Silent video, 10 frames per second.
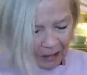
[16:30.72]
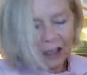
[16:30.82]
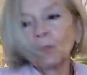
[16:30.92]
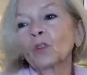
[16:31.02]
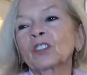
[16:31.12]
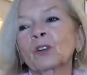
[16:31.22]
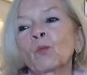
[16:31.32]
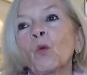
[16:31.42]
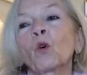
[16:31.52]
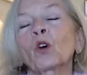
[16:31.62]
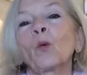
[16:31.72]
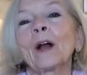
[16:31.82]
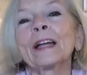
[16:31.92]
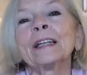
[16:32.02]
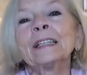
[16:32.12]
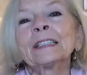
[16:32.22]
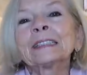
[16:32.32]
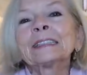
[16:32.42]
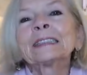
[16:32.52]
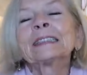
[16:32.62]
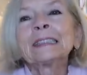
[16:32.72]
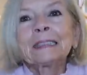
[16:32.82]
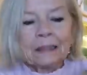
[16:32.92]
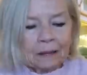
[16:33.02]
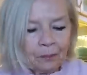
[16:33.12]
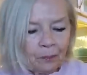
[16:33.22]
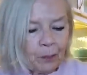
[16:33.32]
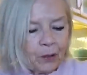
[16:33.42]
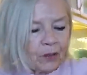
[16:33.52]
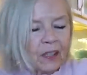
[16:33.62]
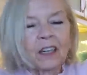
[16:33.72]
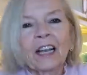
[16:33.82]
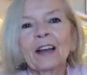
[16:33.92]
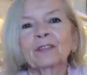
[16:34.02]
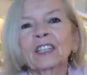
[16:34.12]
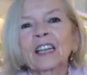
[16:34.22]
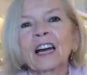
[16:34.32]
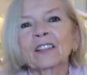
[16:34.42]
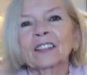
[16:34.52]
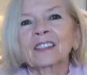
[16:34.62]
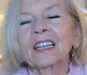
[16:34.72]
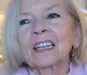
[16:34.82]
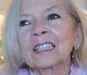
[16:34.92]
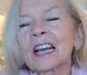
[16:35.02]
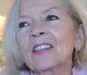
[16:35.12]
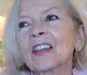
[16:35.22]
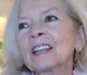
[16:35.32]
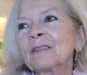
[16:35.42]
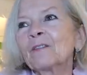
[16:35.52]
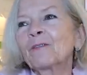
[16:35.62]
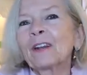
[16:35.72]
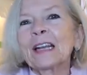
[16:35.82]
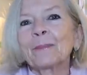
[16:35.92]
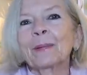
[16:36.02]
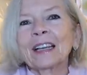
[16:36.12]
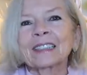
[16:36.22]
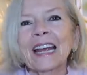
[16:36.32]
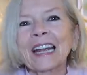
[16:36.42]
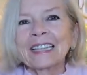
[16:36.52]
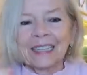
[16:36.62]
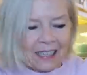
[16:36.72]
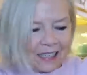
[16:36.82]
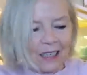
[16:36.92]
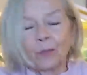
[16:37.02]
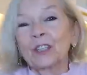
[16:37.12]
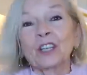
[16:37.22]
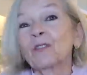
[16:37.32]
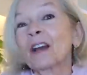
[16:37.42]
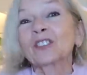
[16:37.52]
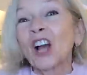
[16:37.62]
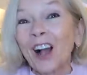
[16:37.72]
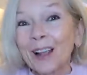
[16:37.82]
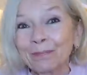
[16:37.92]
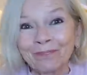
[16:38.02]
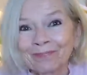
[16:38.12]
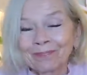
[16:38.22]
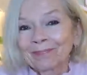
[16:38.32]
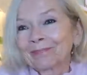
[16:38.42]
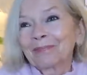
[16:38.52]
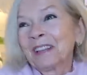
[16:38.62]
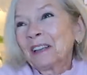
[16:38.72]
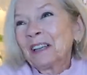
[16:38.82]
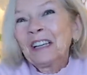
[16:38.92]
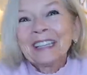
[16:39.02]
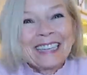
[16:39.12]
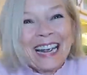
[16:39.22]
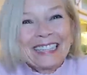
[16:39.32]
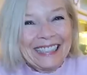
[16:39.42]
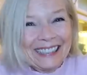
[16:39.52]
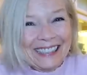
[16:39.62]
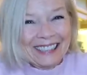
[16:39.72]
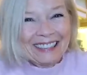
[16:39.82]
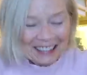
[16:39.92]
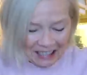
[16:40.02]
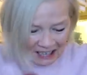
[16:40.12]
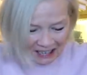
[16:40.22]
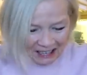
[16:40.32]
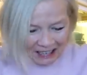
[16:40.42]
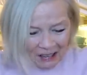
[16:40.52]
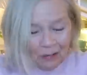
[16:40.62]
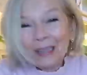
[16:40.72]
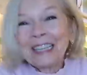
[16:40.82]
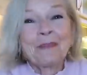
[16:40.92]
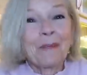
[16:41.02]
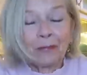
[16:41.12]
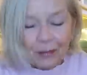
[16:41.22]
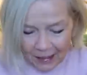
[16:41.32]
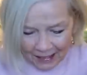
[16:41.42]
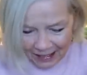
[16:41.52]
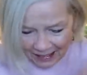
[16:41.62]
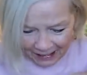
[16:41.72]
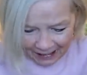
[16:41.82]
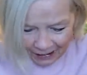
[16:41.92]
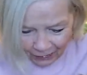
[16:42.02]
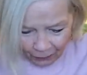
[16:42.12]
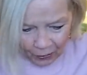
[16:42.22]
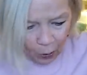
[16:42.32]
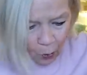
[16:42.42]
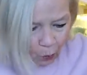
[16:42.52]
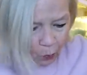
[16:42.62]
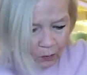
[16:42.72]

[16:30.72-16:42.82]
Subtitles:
I don't want to walk away because then I have to cut the scene and then Philippe has to edit it and we don't have time to edit. We keep everything in, as you've known.